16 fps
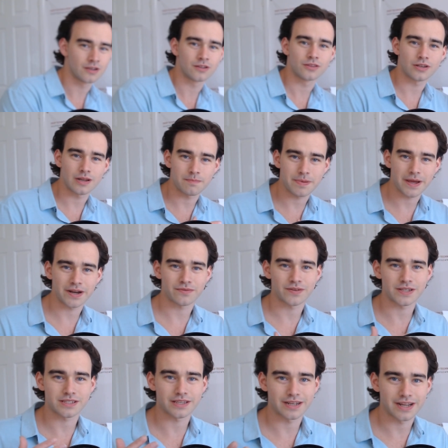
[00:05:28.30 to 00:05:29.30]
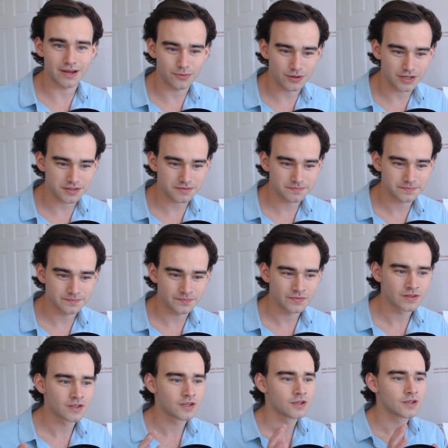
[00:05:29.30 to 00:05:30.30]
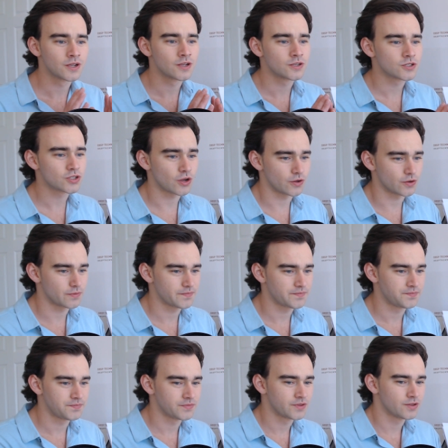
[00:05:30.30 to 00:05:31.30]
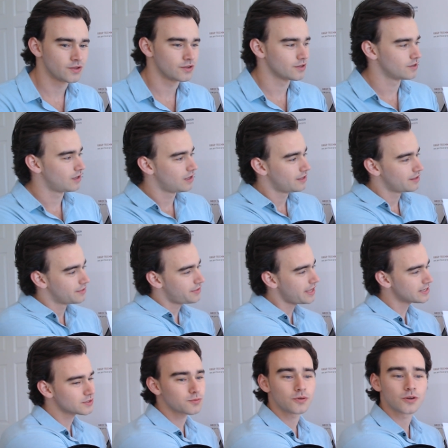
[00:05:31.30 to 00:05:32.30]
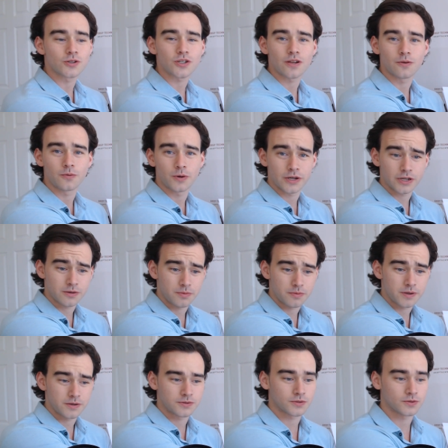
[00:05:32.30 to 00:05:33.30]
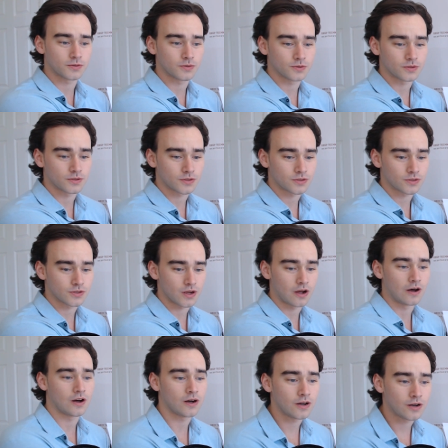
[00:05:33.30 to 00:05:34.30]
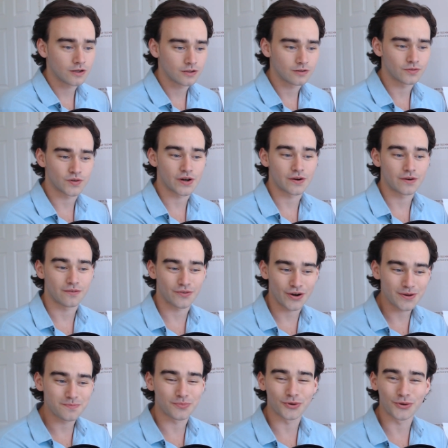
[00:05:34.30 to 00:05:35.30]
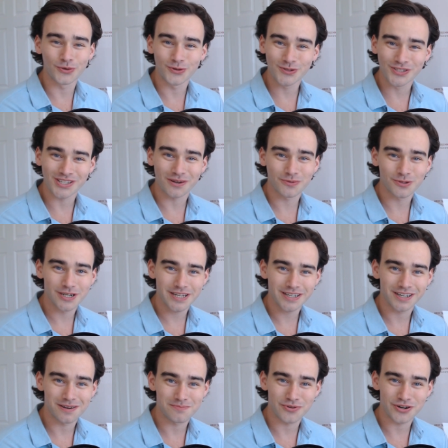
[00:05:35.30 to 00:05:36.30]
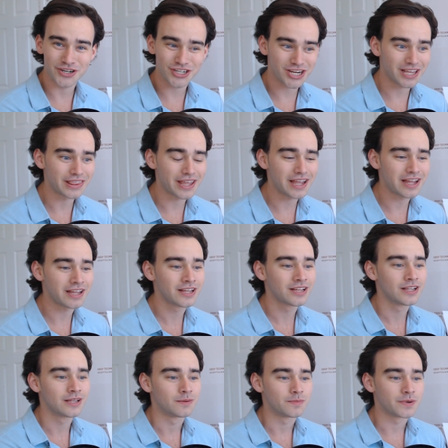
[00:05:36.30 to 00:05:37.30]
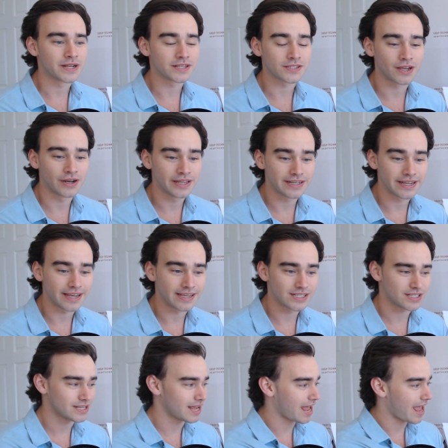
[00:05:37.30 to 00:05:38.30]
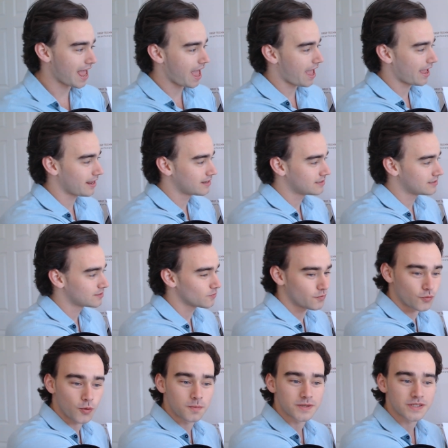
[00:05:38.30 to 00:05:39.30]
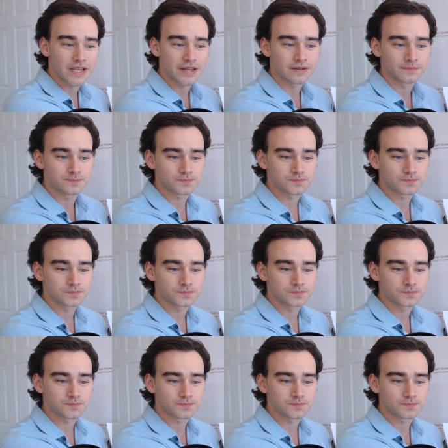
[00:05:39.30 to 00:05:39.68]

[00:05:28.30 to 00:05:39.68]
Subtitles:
that it benefits the network. So that's what worker proposals are. A very broad summary, I appreciate that, but it's early days and 4%